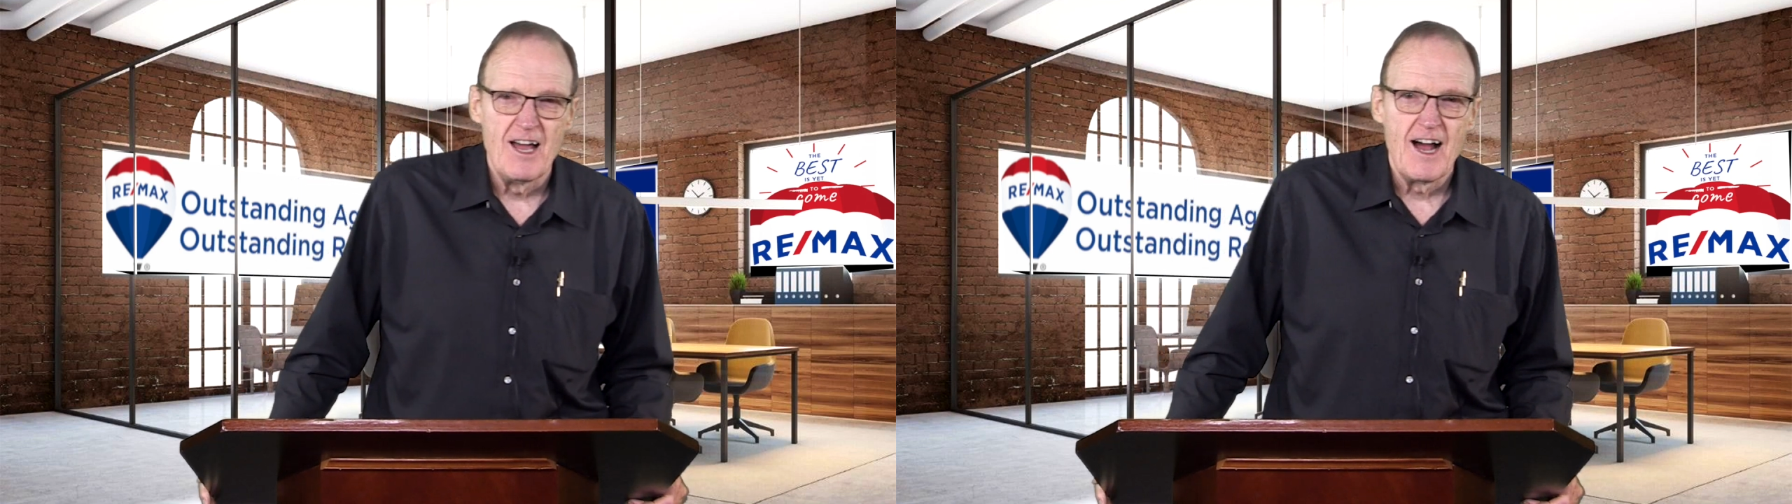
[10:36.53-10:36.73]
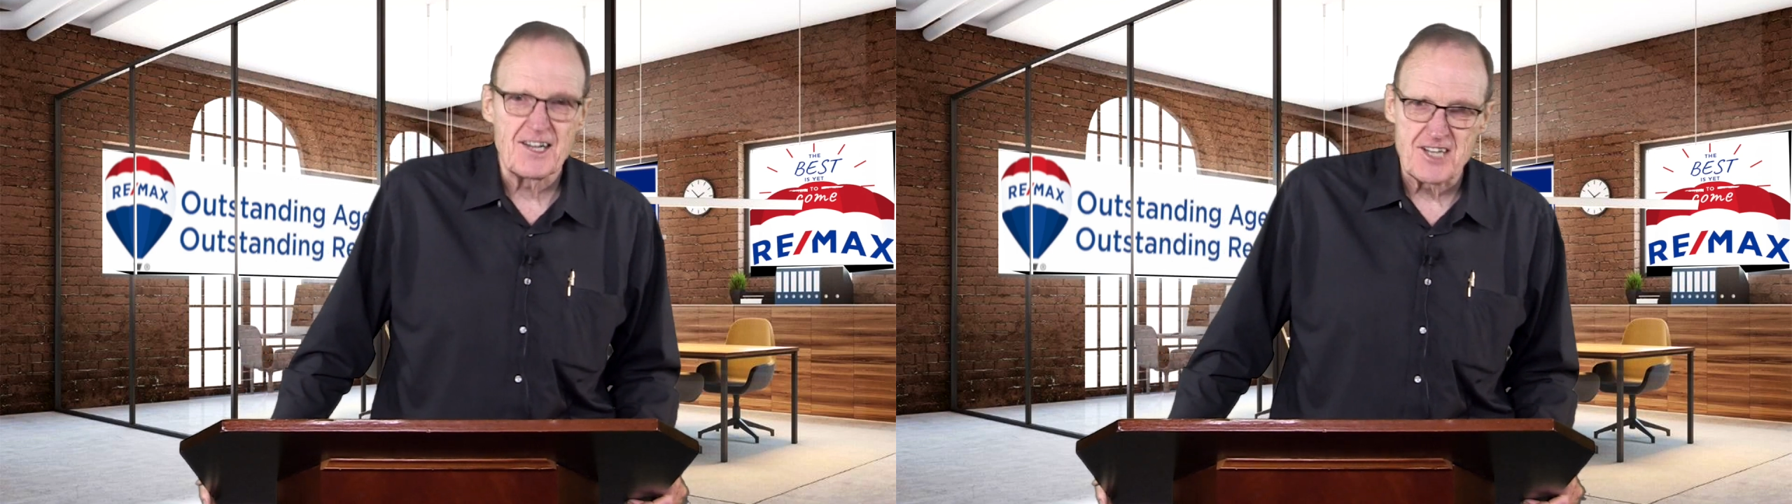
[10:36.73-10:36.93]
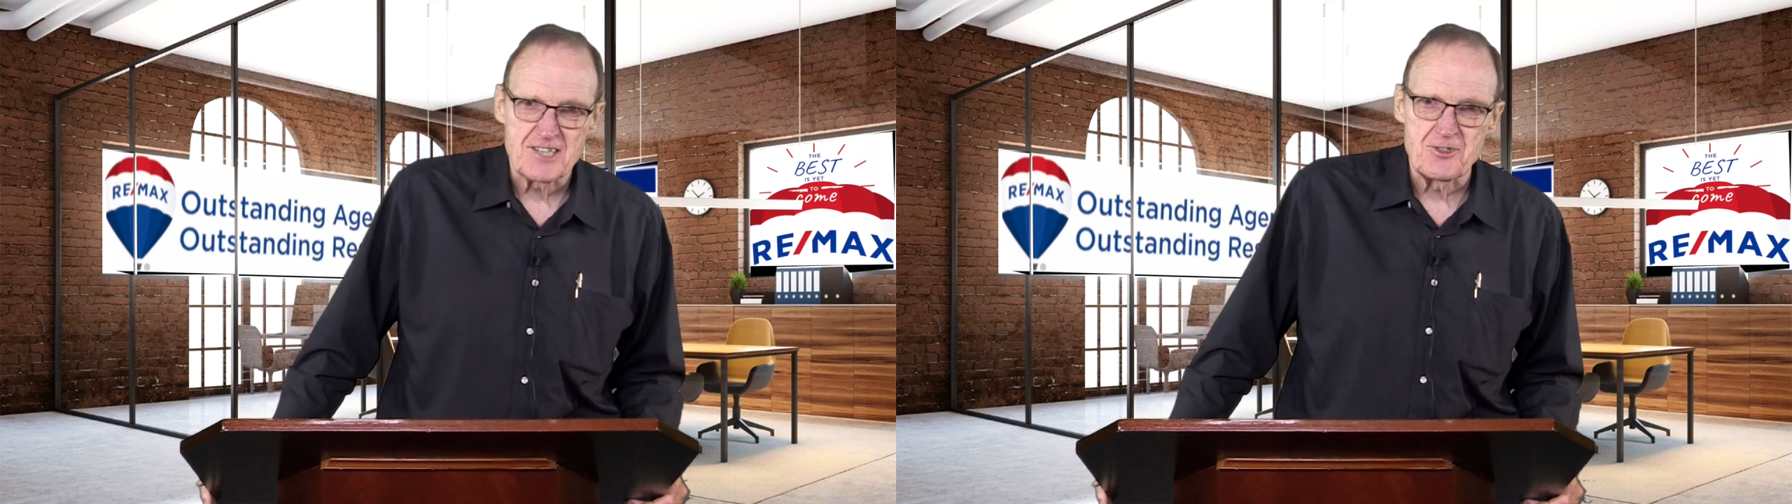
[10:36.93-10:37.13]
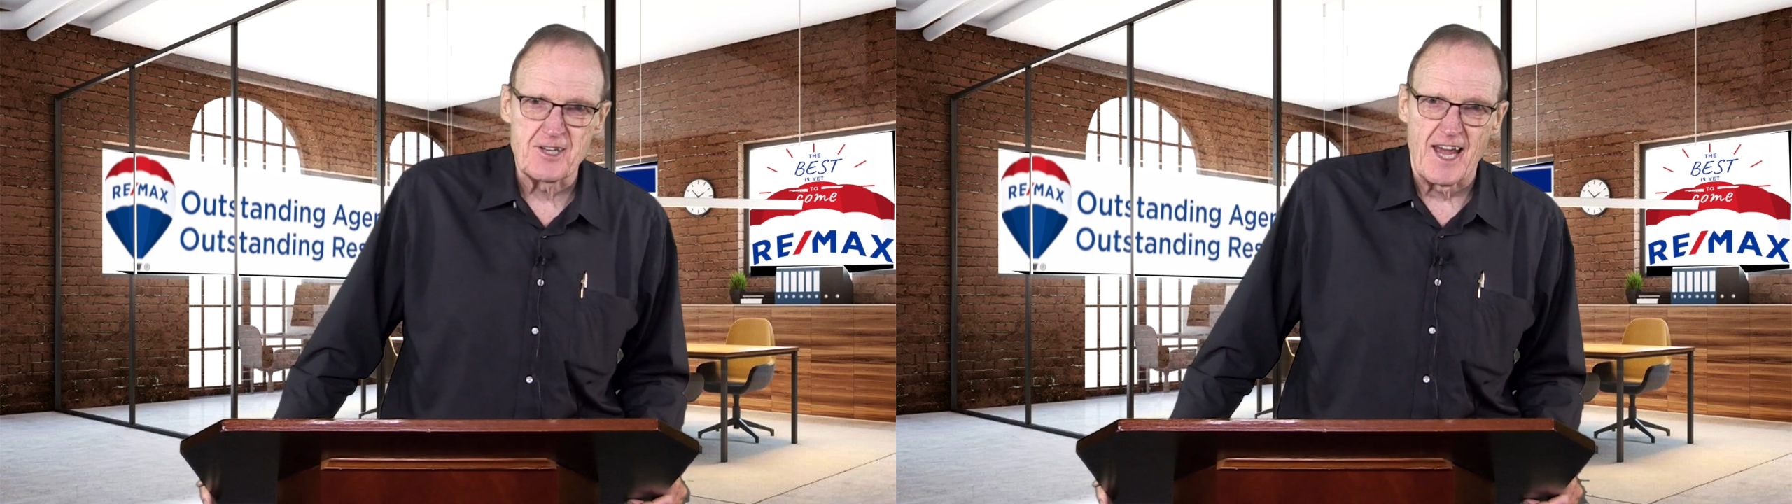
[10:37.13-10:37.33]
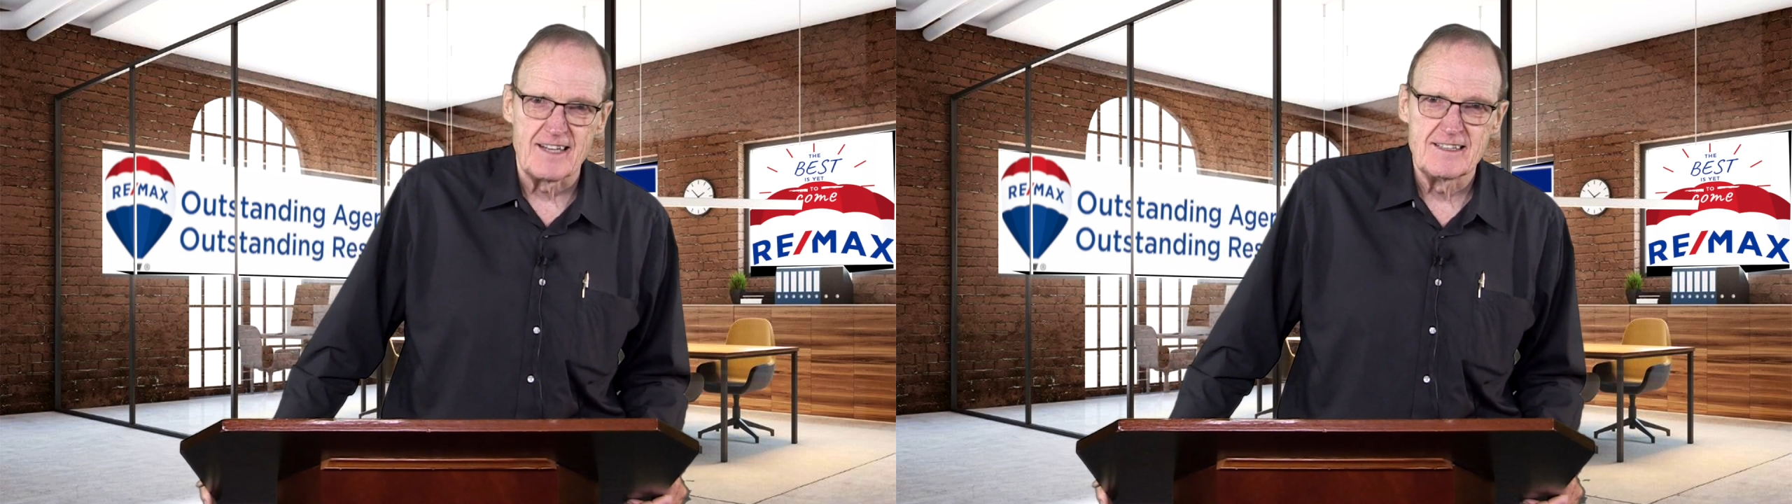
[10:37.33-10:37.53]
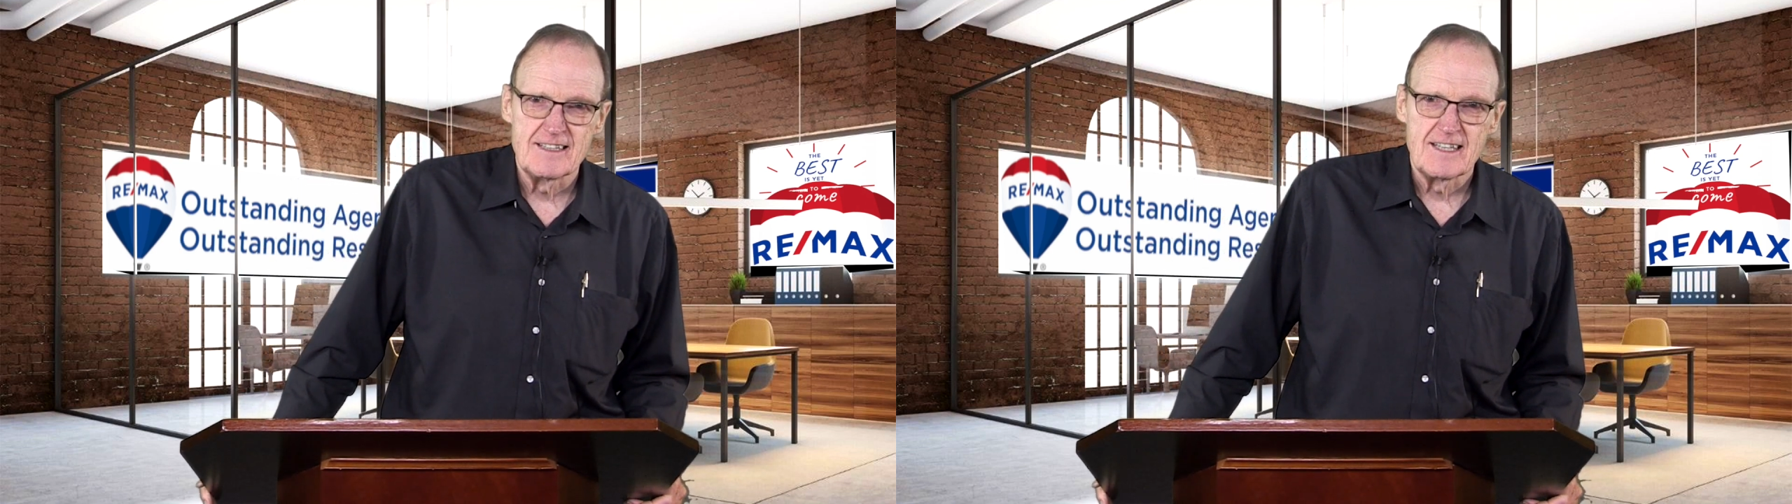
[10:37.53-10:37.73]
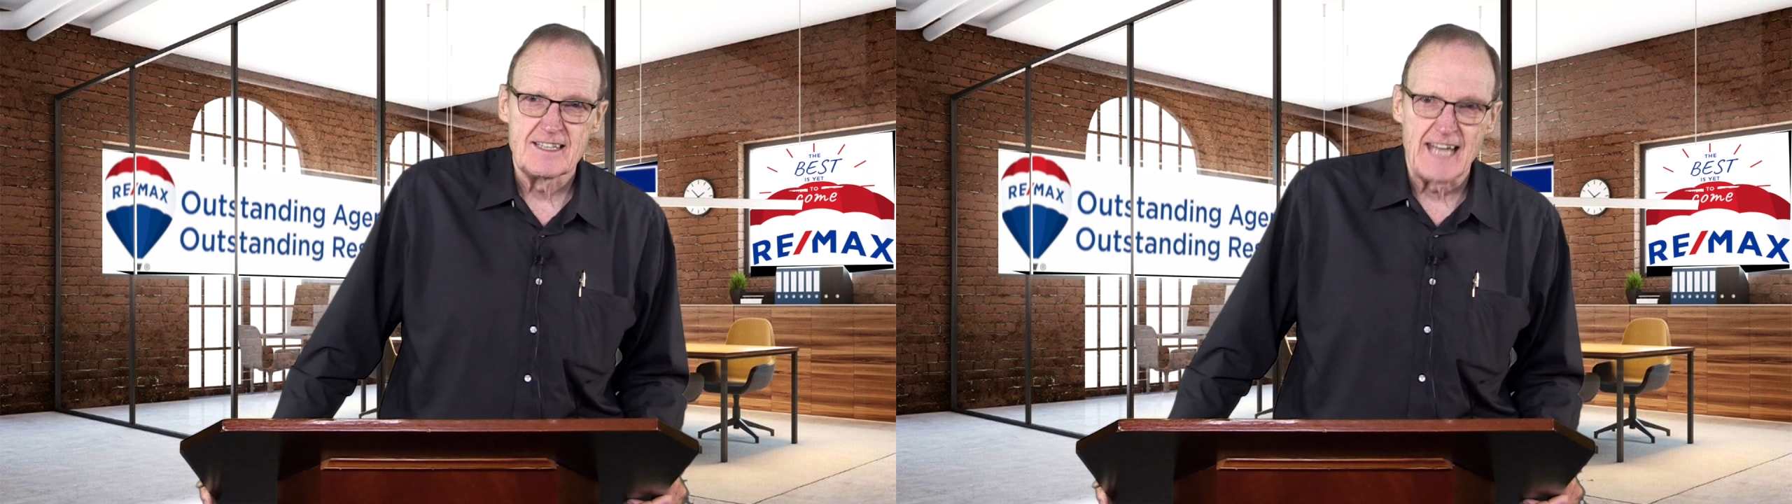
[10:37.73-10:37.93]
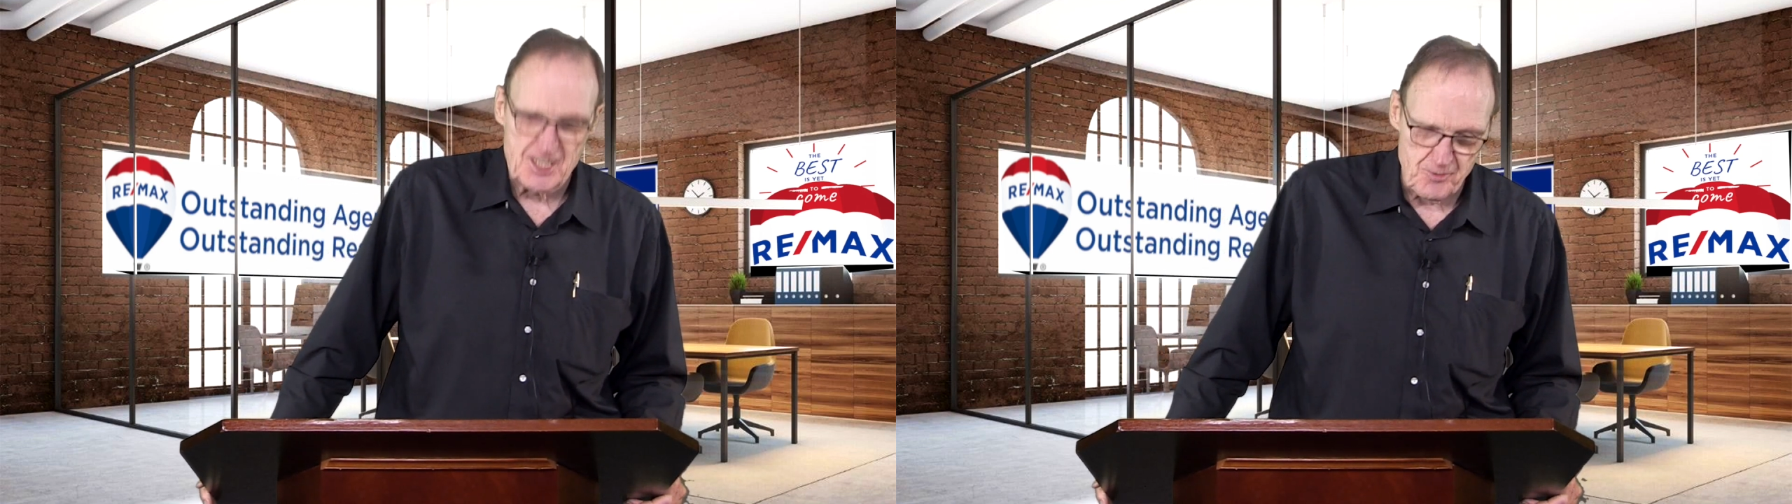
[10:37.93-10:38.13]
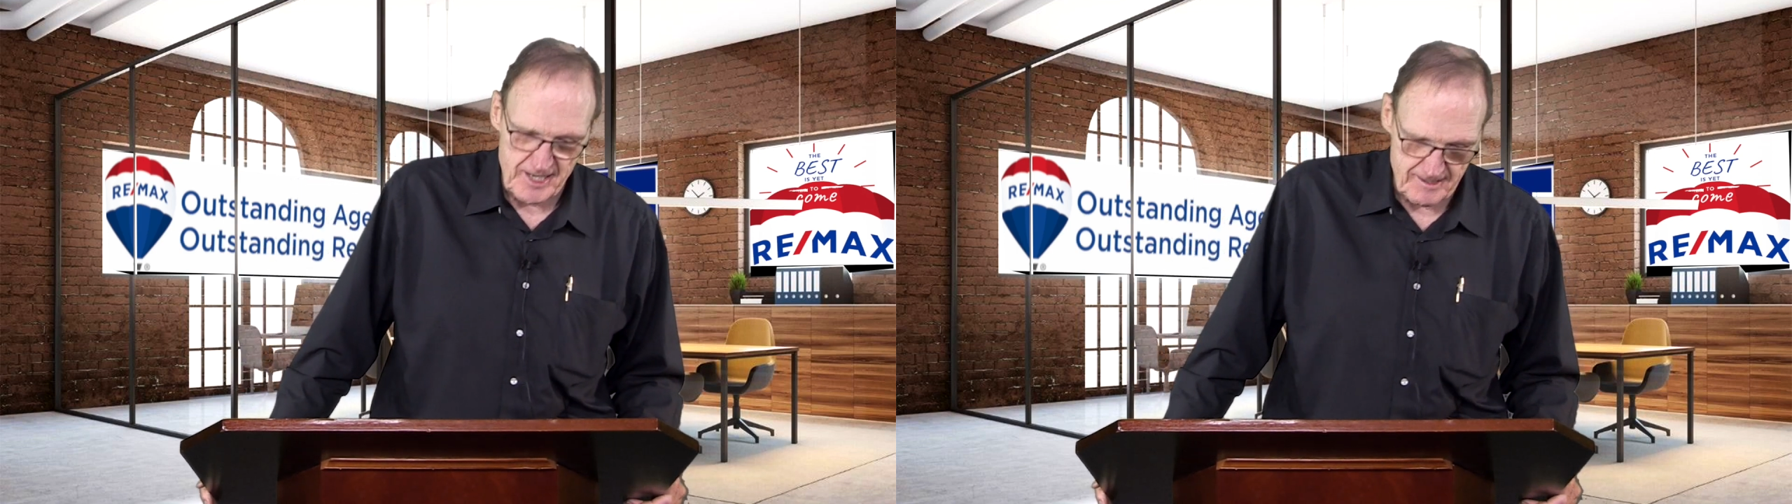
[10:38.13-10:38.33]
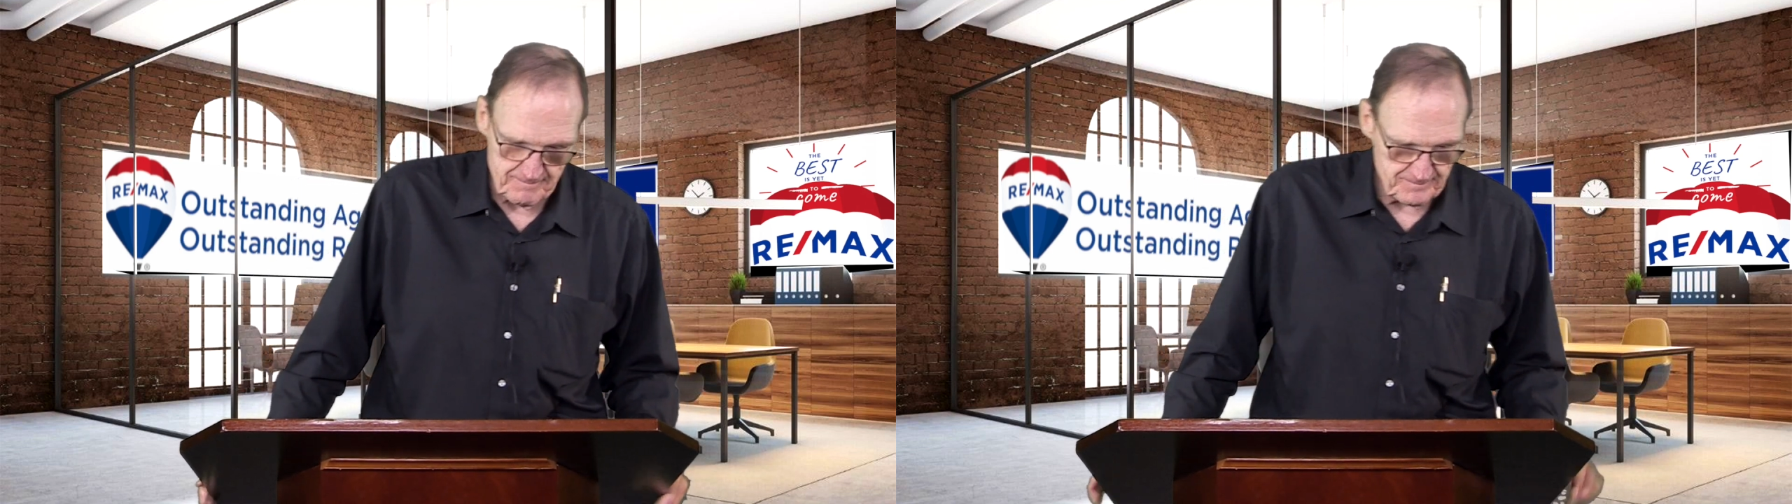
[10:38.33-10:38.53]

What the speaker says: I'll talk to you again next week.